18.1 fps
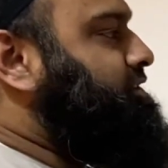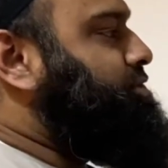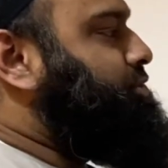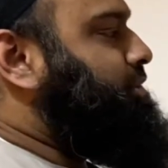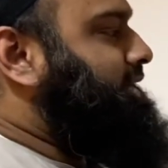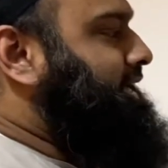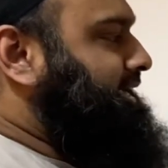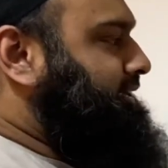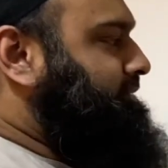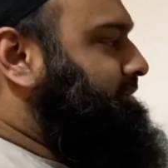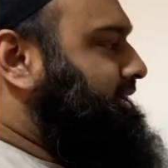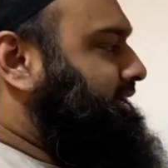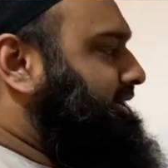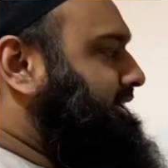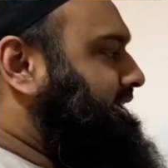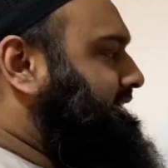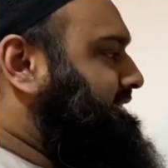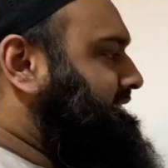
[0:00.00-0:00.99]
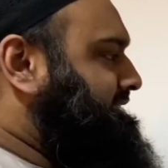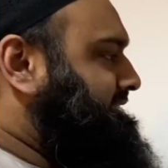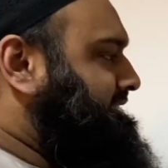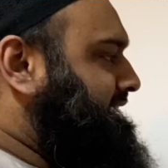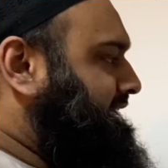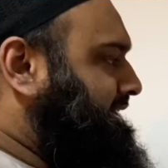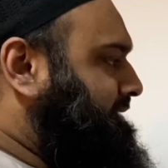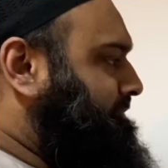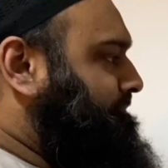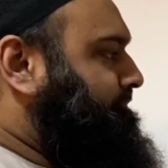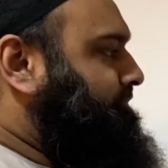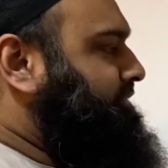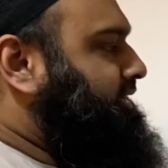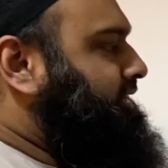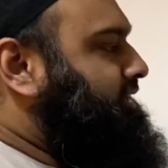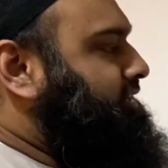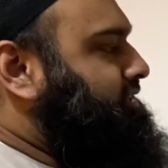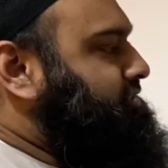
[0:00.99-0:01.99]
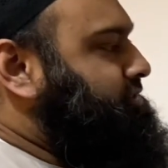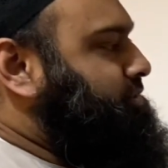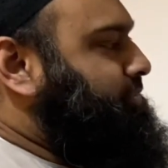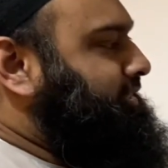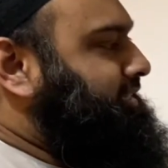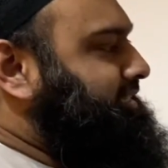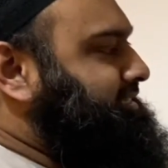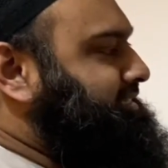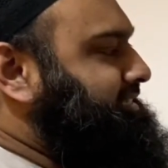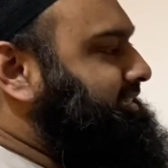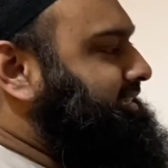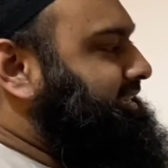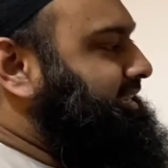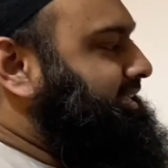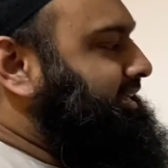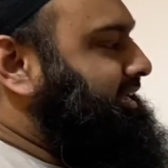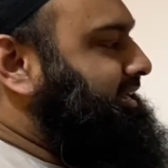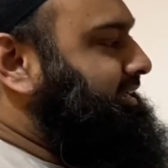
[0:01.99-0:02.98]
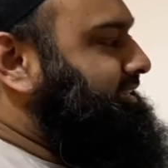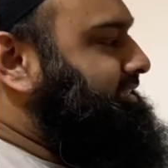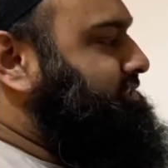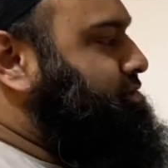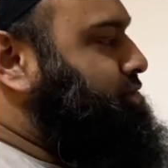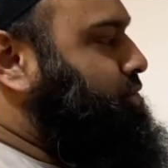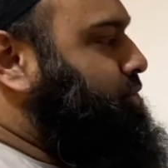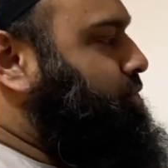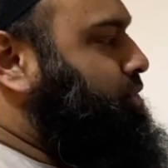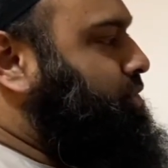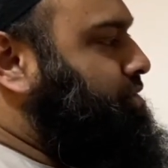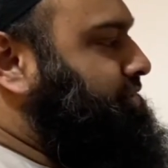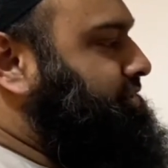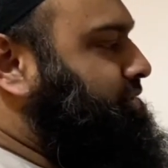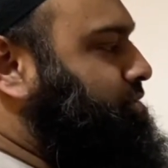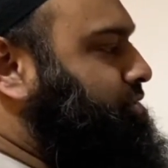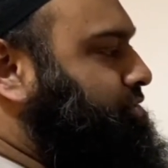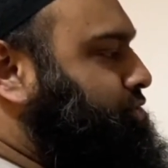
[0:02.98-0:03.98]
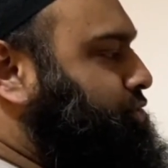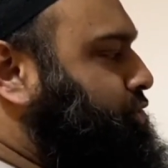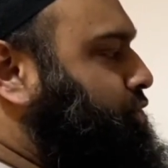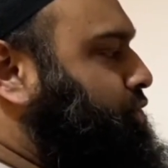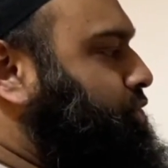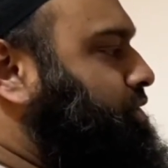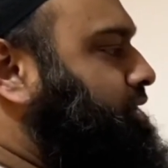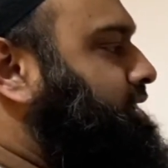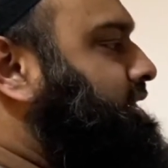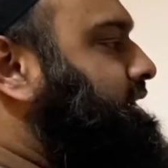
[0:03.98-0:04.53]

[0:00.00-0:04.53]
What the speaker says: Shu'aib alayhi salam. So we can see ila is toward or to.